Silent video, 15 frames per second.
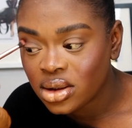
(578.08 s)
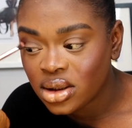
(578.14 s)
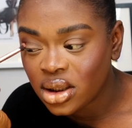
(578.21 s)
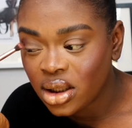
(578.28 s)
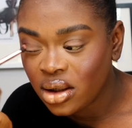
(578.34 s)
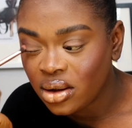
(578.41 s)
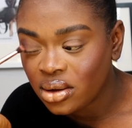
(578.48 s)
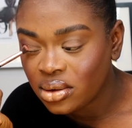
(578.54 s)

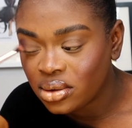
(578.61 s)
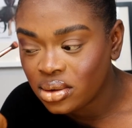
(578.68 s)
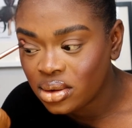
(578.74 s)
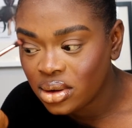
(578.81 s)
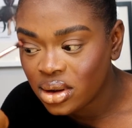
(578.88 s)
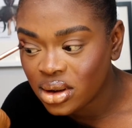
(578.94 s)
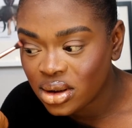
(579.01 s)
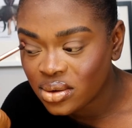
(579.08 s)
So
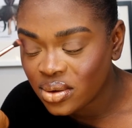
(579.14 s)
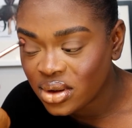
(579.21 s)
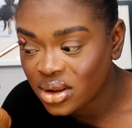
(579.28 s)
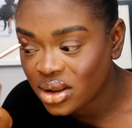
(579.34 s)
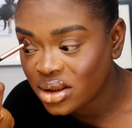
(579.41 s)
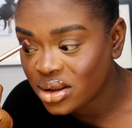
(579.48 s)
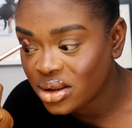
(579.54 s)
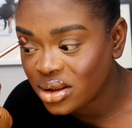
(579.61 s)
just
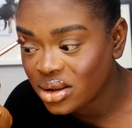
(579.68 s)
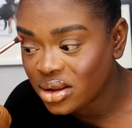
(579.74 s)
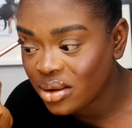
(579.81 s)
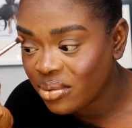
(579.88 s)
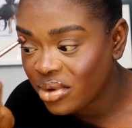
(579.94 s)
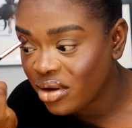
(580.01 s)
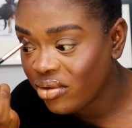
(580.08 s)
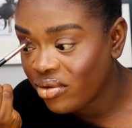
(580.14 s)
wants us to do
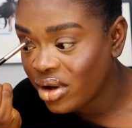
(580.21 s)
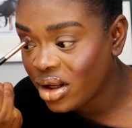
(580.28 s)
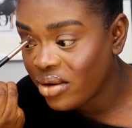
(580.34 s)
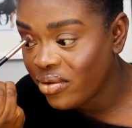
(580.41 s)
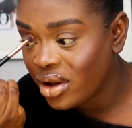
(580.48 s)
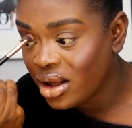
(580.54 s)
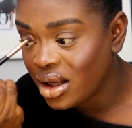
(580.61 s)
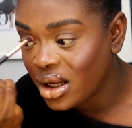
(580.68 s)
something
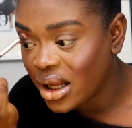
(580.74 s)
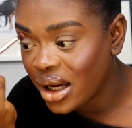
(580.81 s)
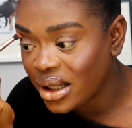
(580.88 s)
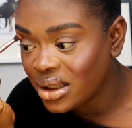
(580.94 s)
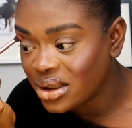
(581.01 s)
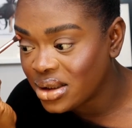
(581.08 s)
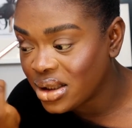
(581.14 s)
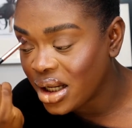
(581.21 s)
really
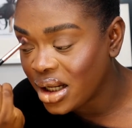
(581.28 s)
light